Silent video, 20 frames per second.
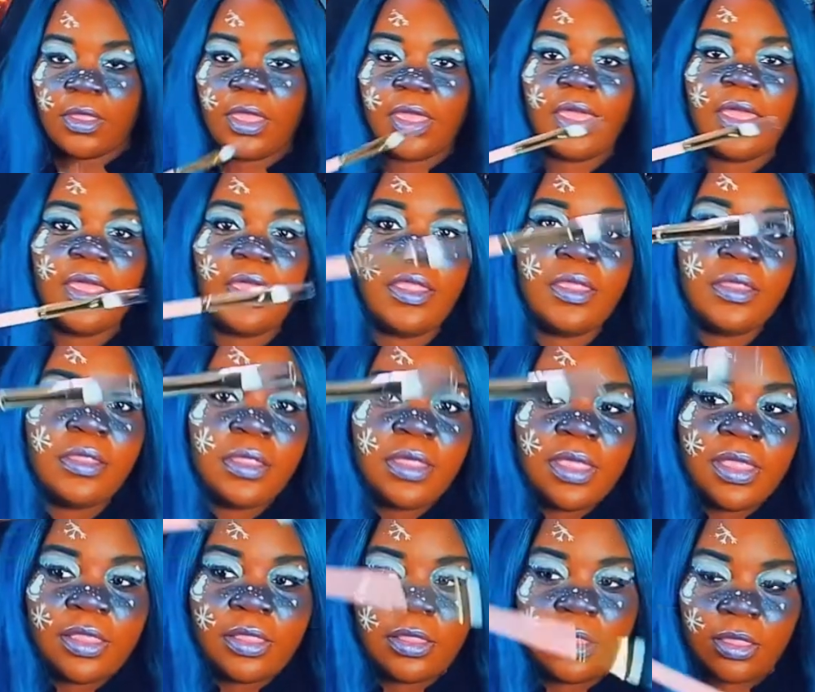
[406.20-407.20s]
and
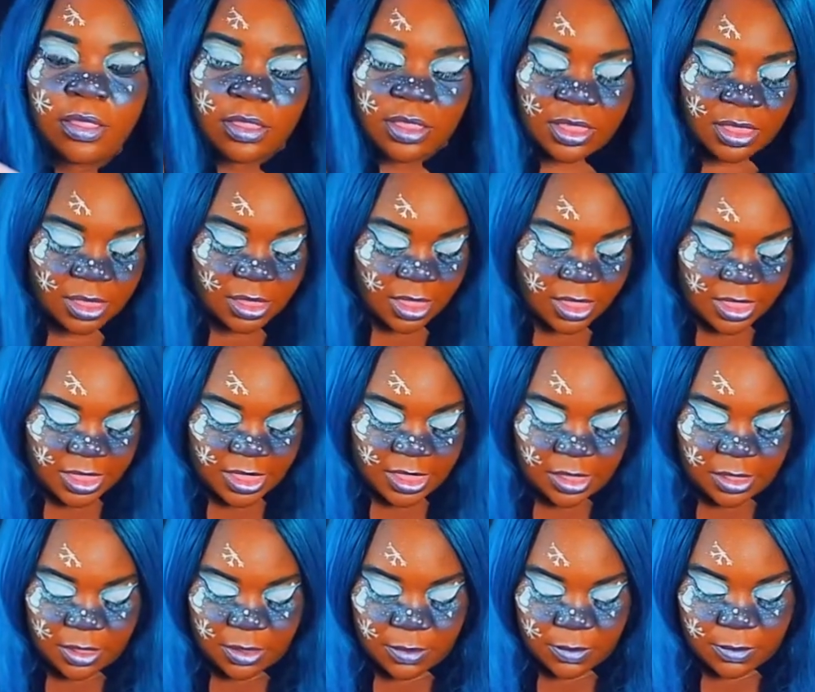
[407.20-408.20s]
it looks
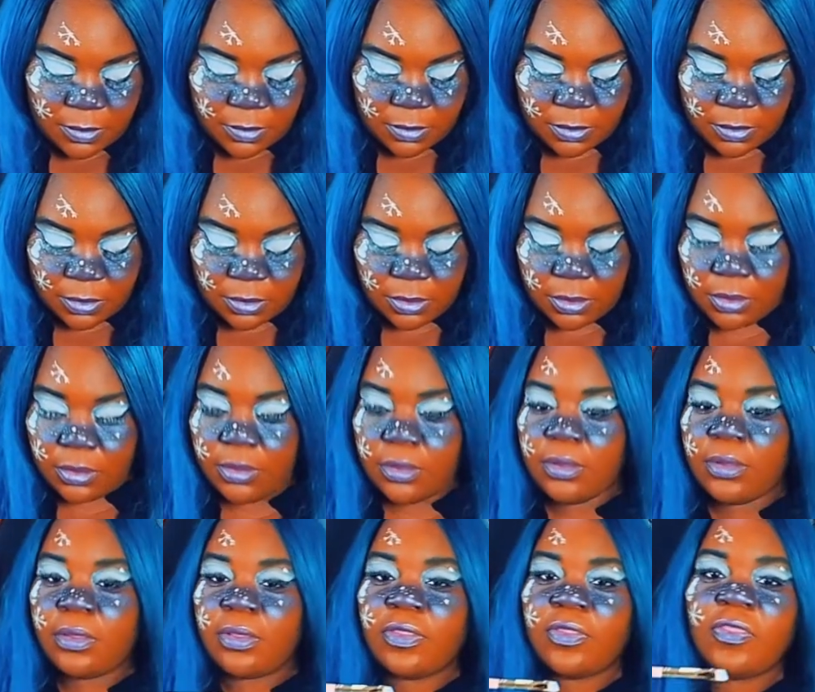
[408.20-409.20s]
like
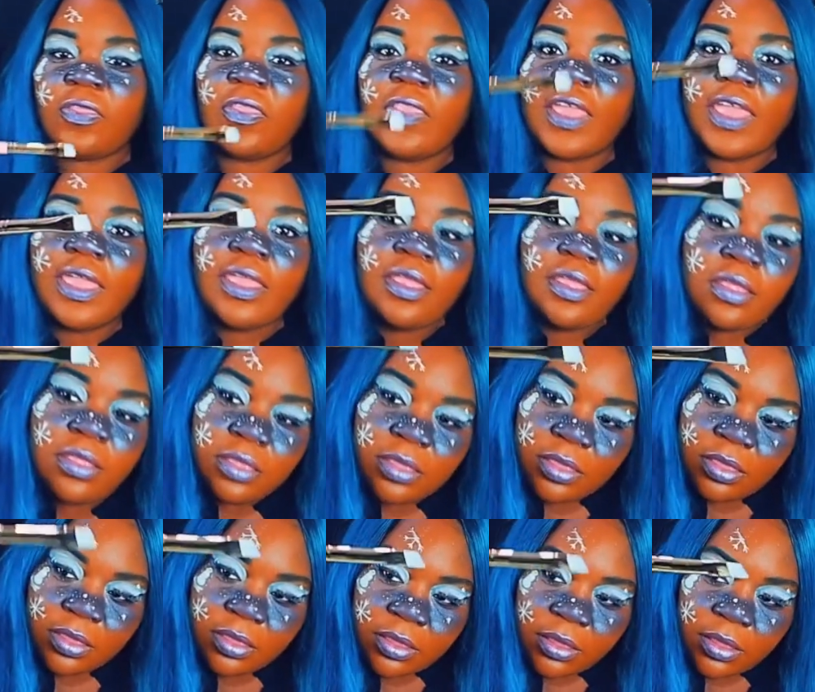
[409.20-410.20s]

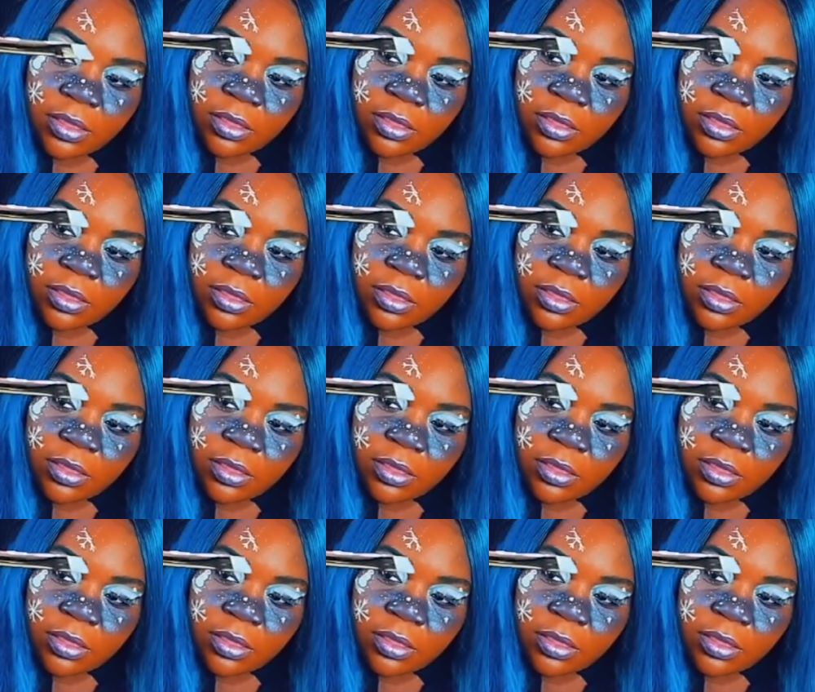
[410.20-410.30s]
this.